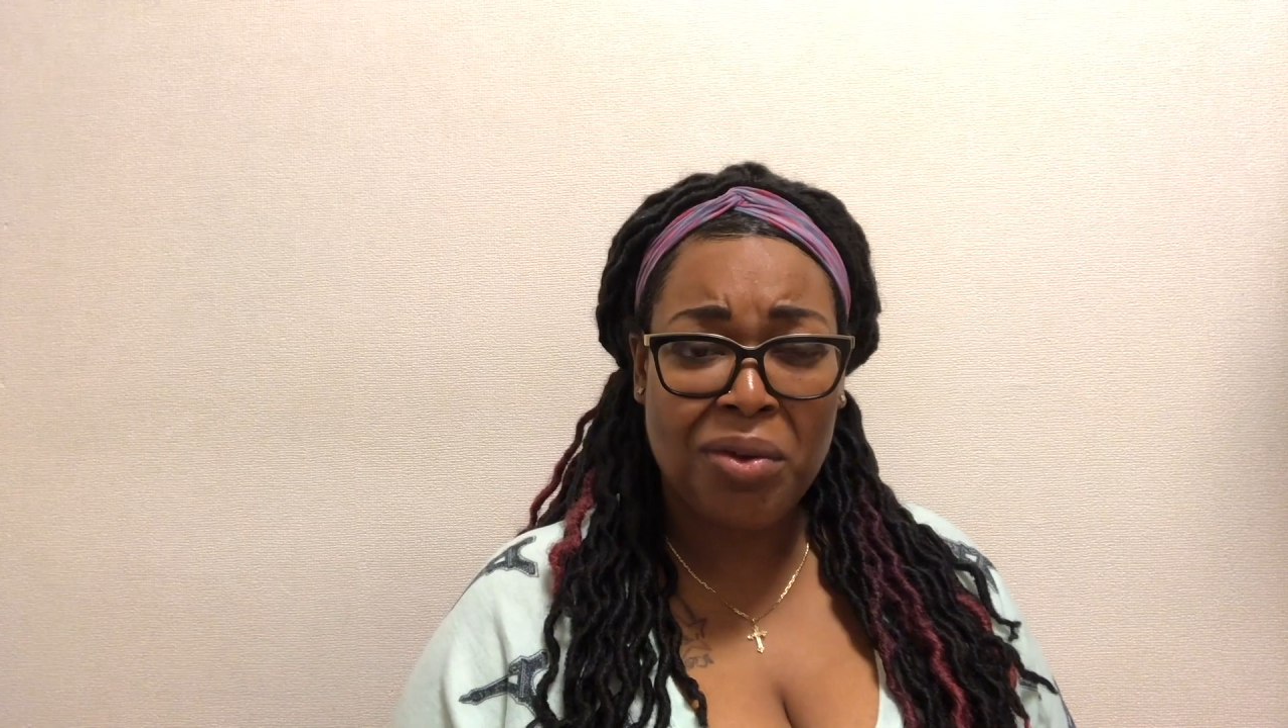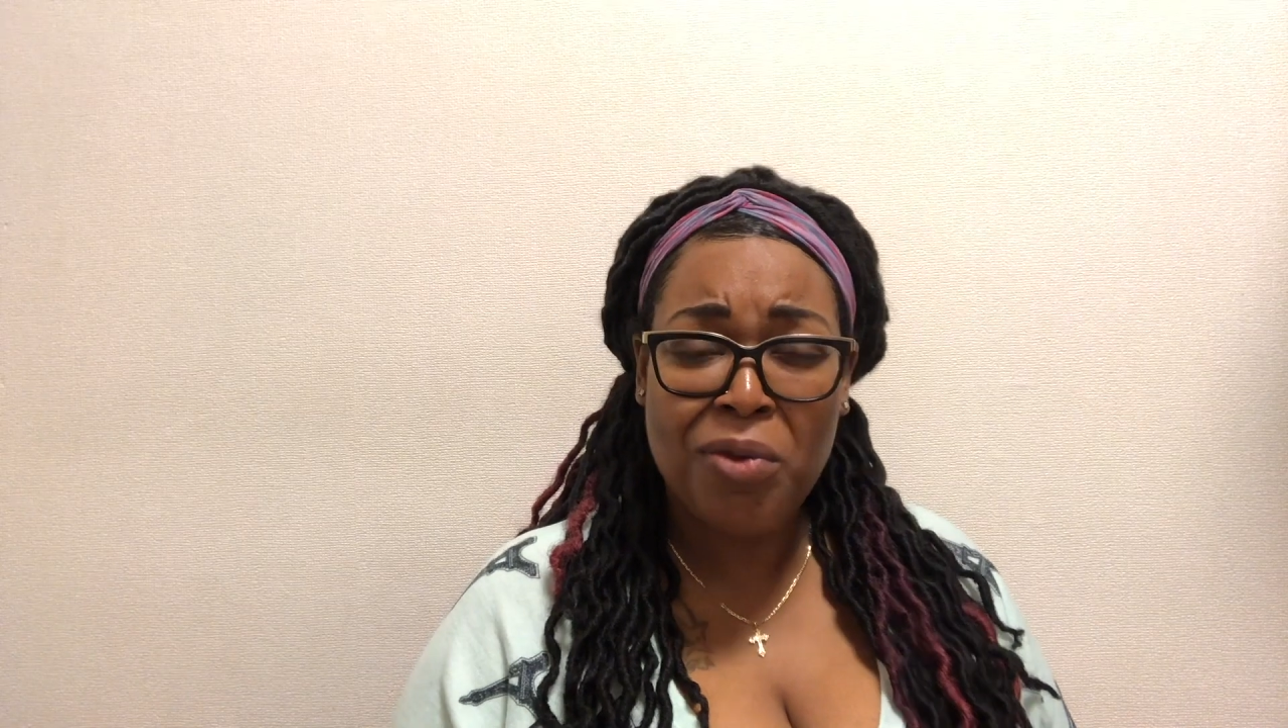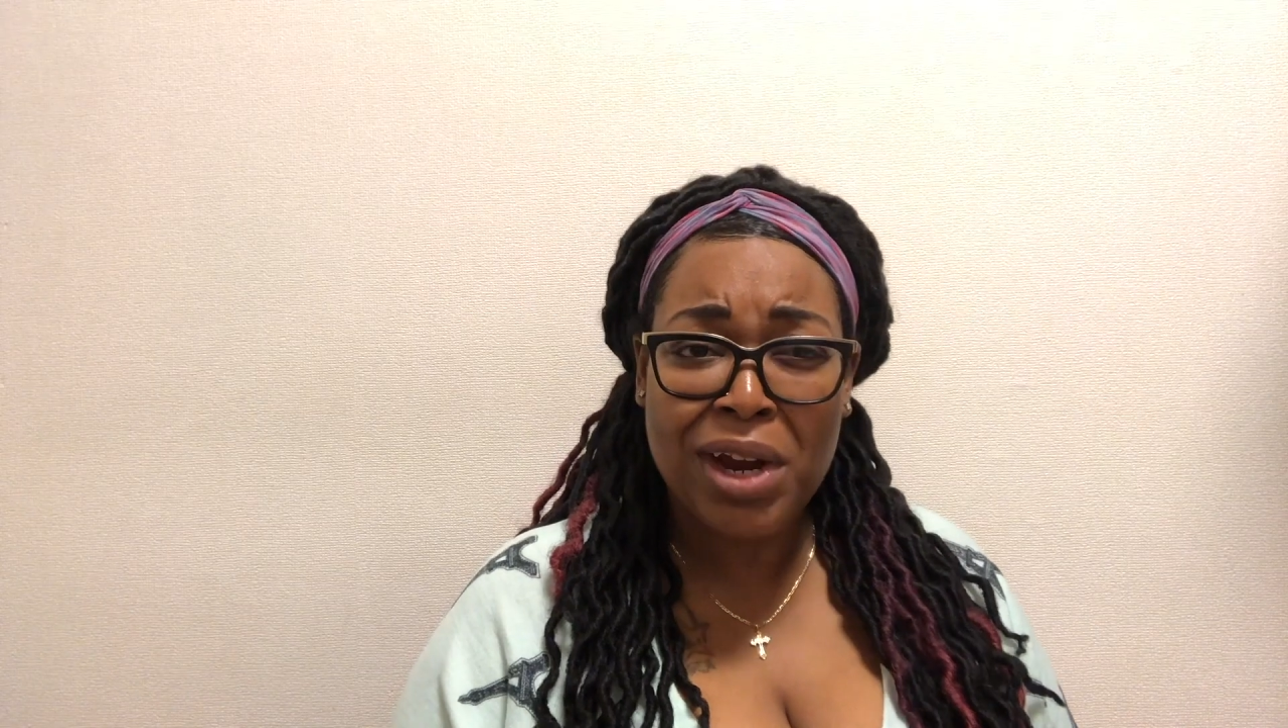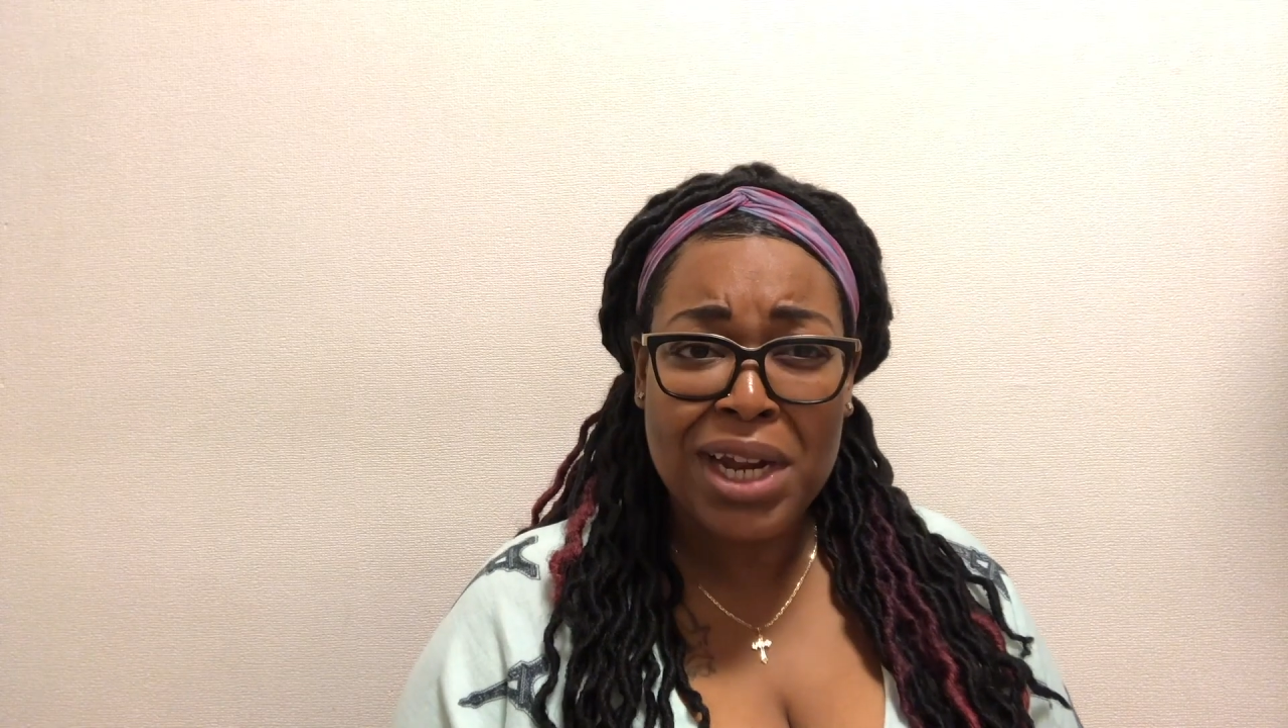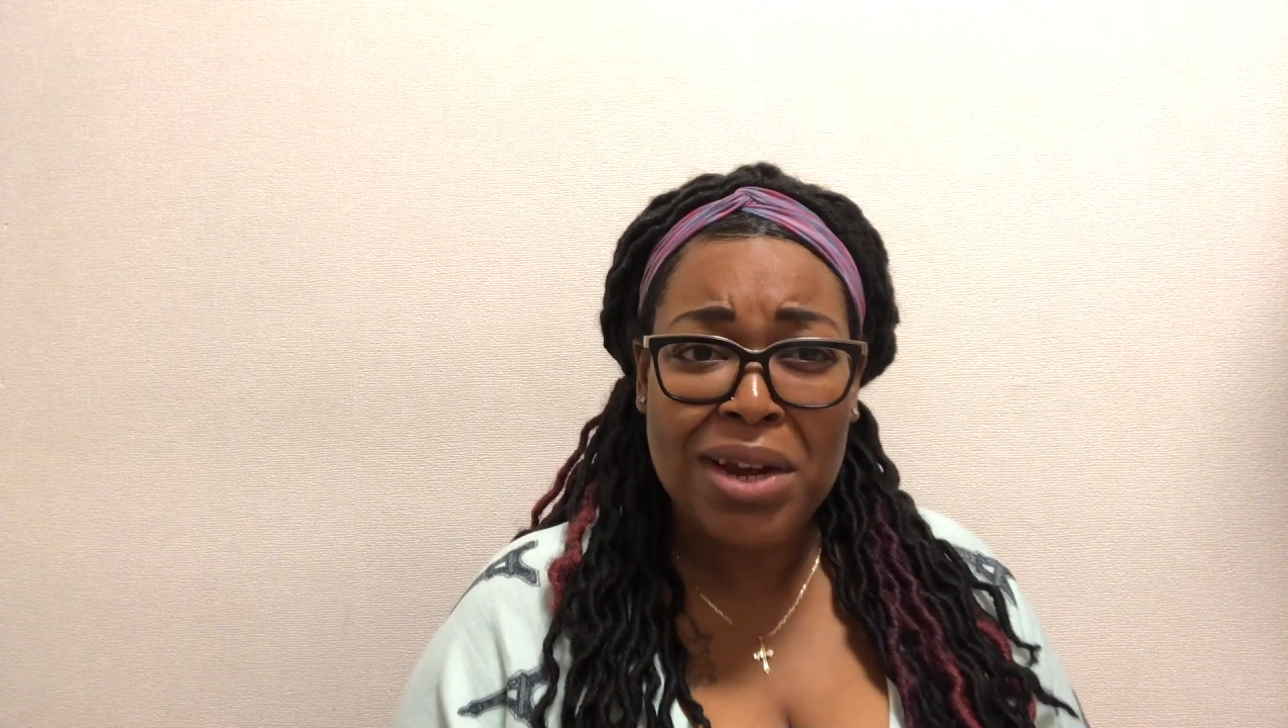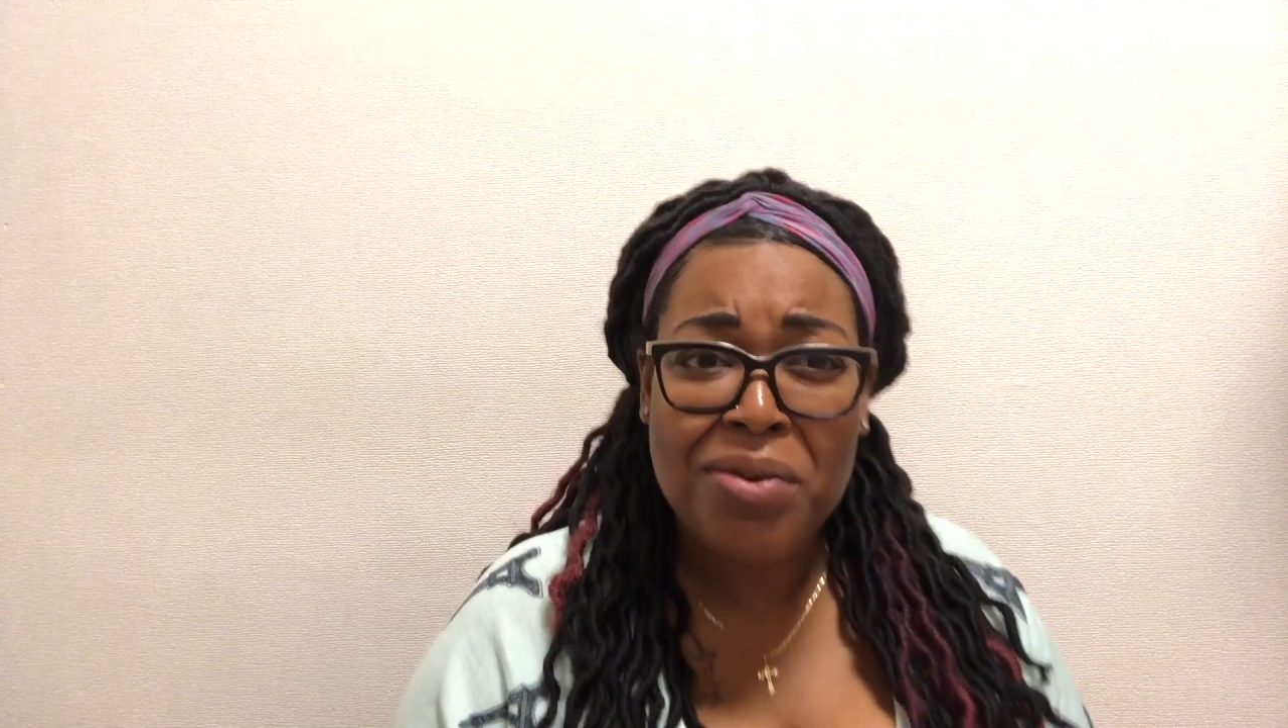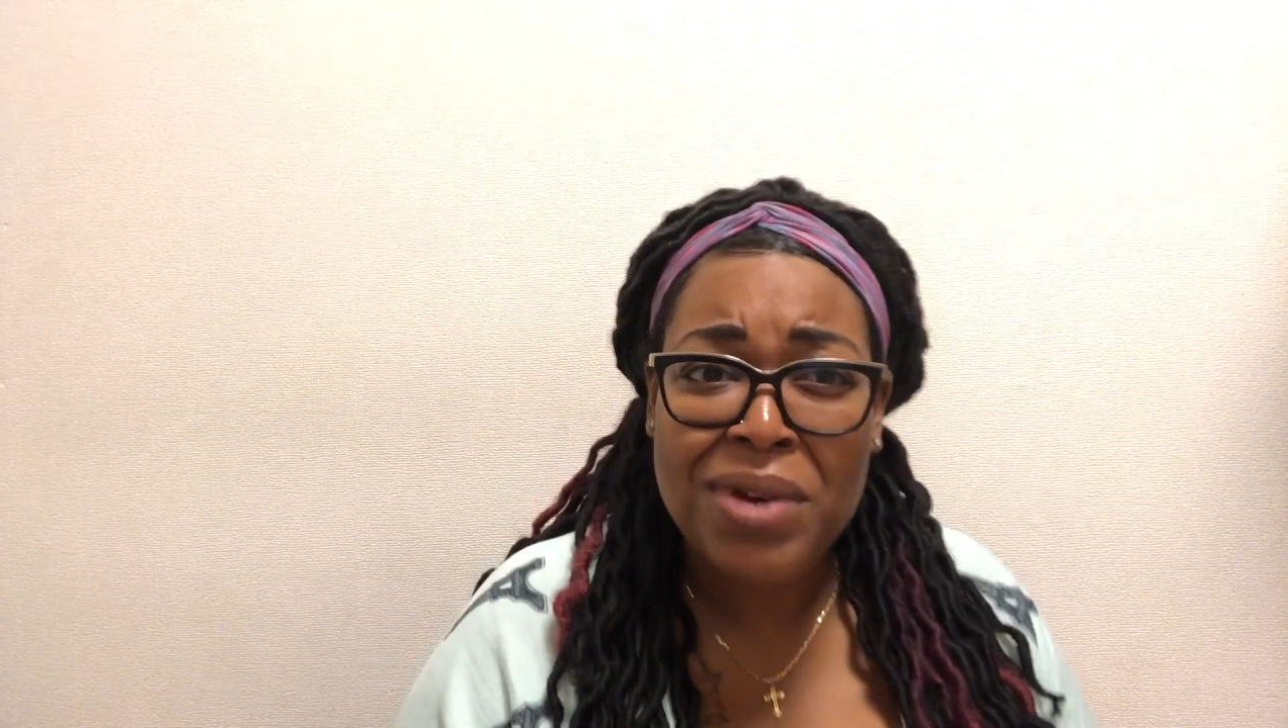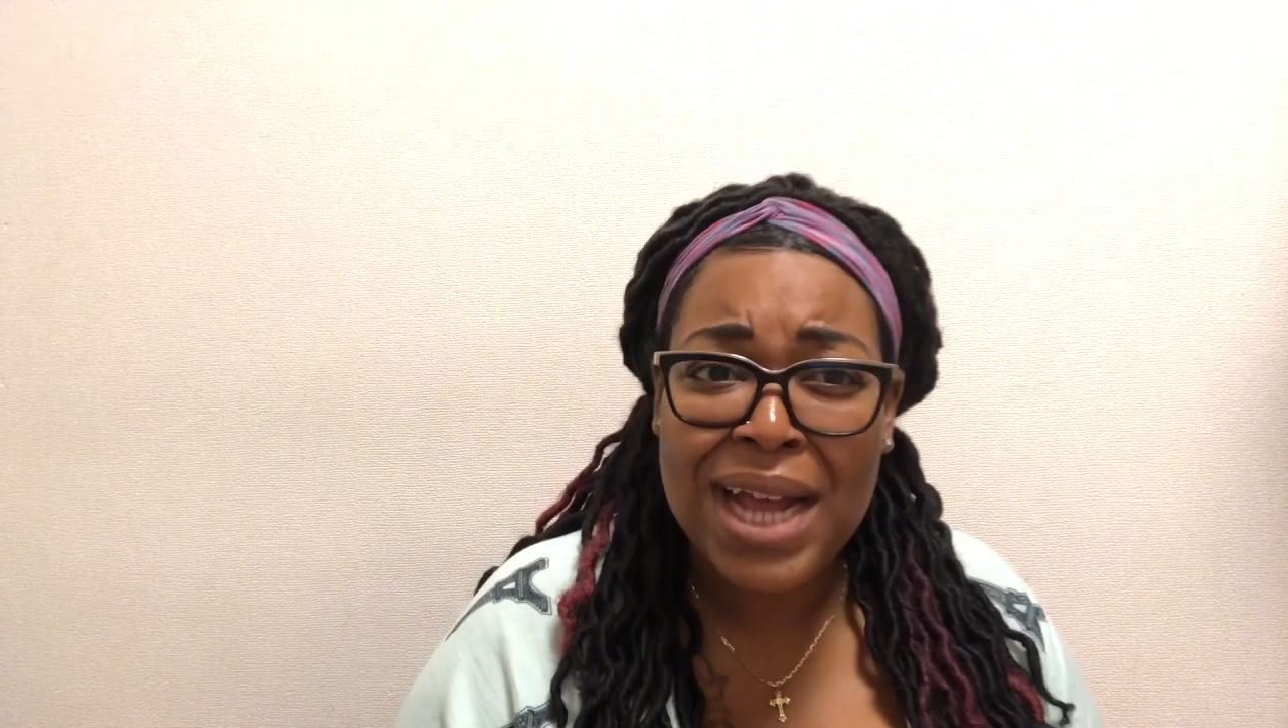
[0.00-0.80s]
Where they do